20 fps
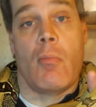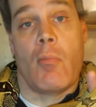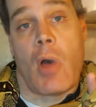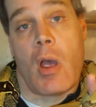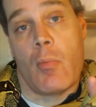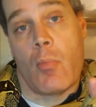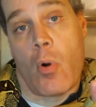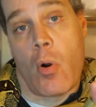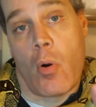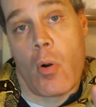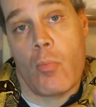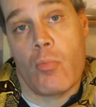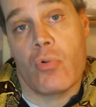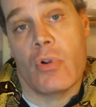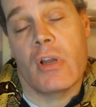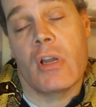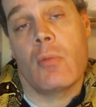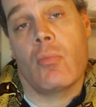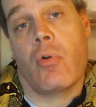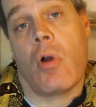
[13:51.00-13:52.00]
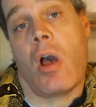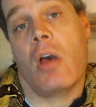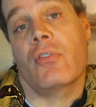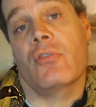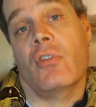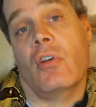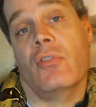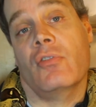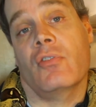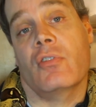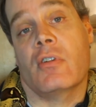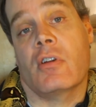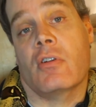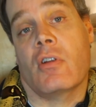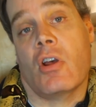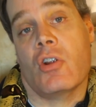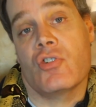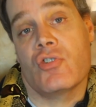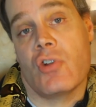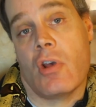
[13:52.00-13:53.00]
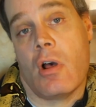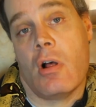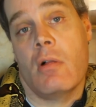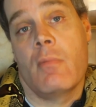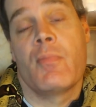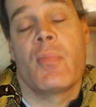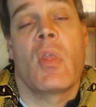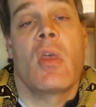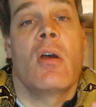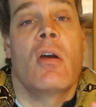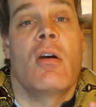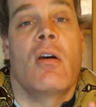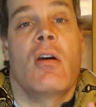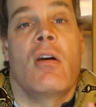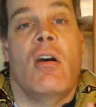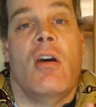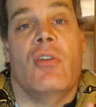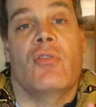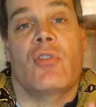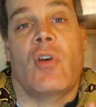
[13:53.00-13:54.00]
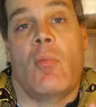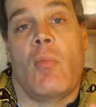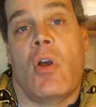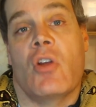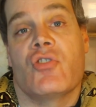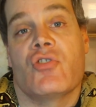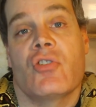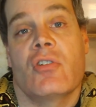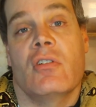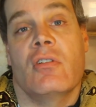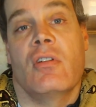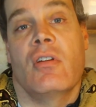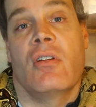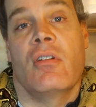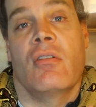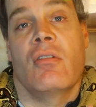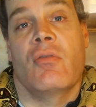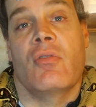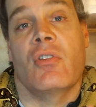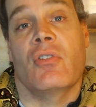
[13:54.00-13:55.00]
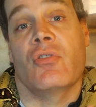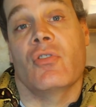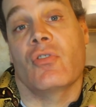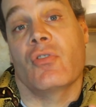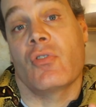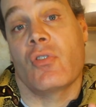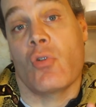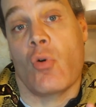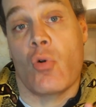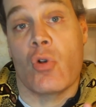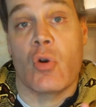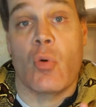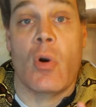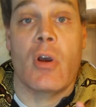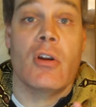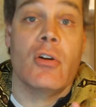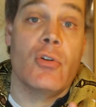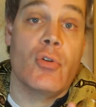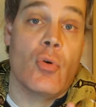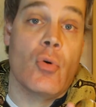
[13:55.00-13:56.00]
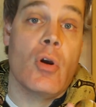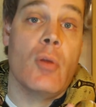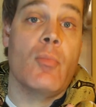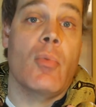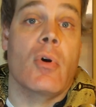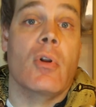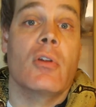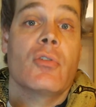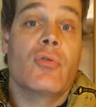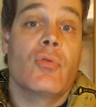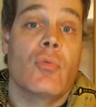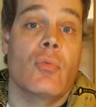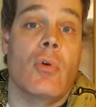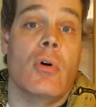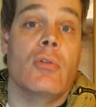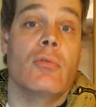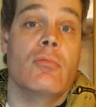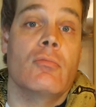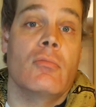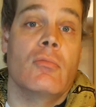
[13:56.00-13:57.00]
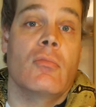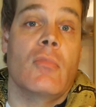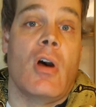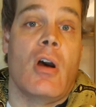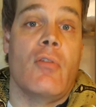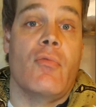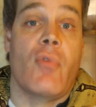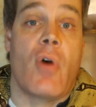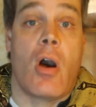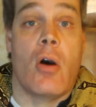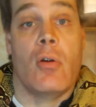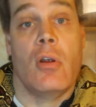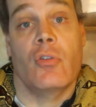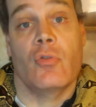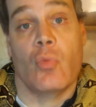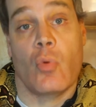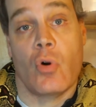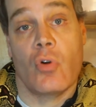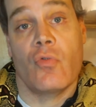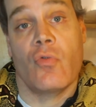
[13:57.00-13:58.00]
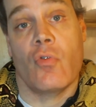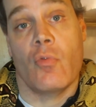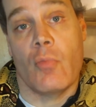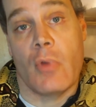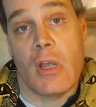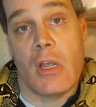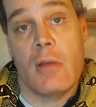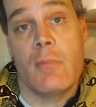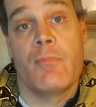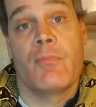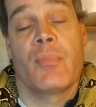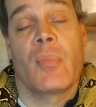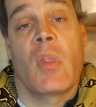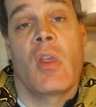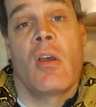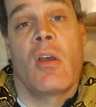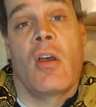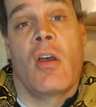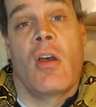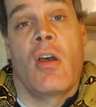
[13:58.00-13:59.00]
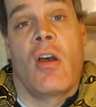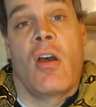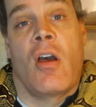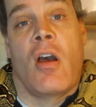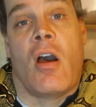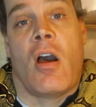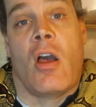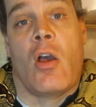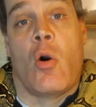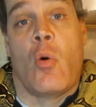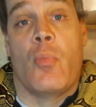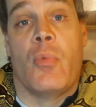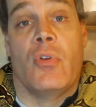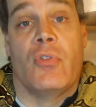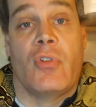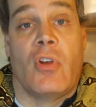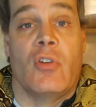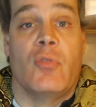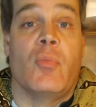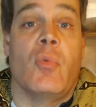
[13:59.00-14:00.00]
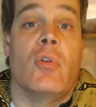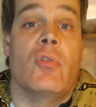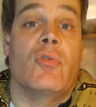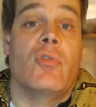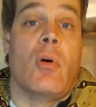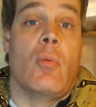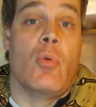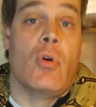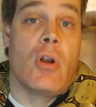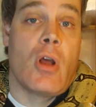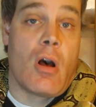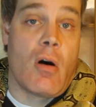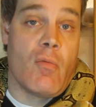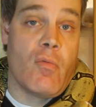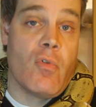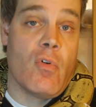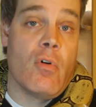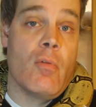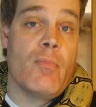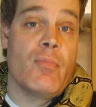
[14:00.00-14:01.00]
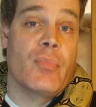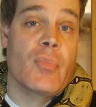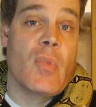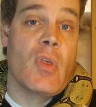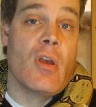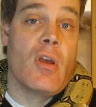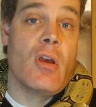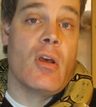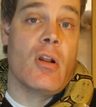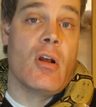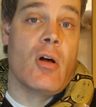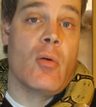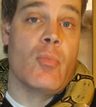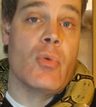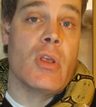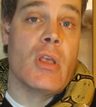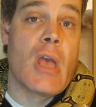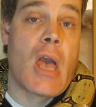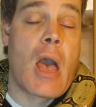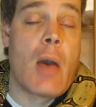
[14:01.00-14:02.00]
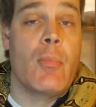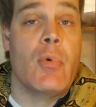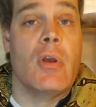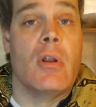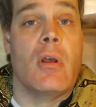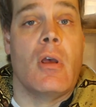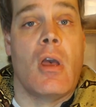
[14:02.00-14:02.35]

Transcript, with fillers: my boa breeding process in a nutshell. As I mentioned, this isn't the only way to do it, but it's what I found has worked for me. I hope this has been somewhat helpful, and I'll be happy to